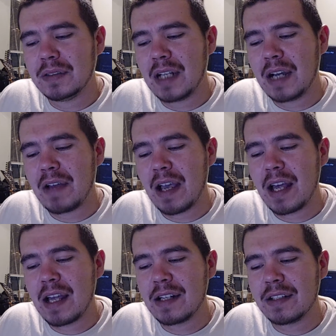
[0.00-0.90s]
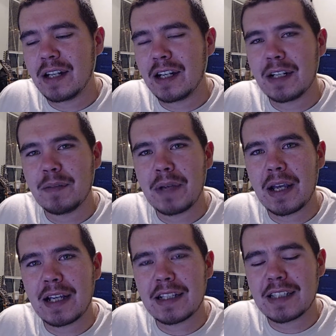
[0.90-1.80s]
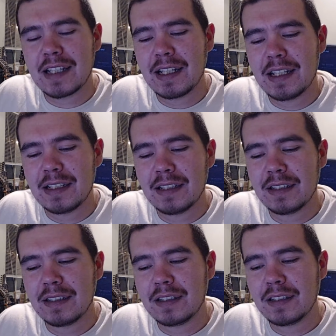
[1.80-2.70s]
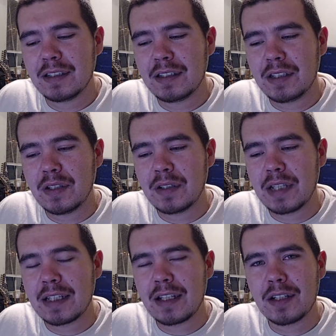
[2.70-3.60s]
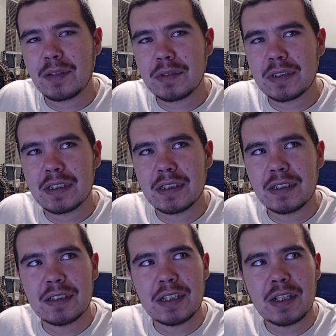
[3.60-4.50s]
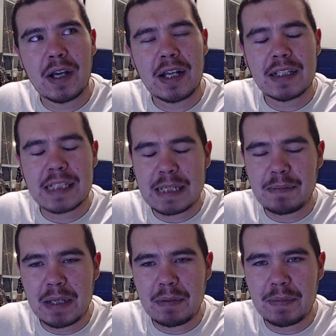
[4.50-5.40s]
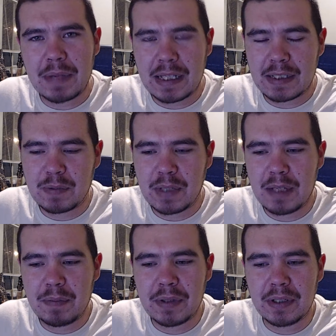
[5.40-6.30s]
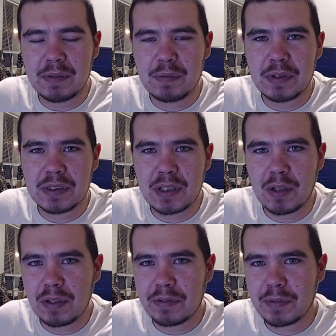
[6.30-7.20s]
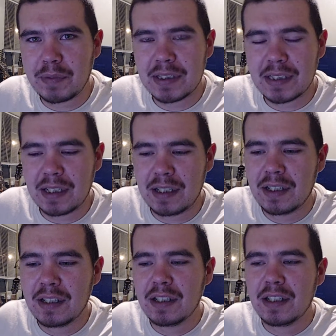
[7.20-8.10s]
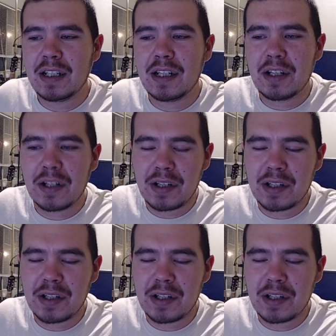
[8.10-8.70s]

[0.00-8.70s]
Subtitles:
had a dog in the past, and that dog wasn't, I didn't see maybe pass away, but was stolen from us, and it hurt,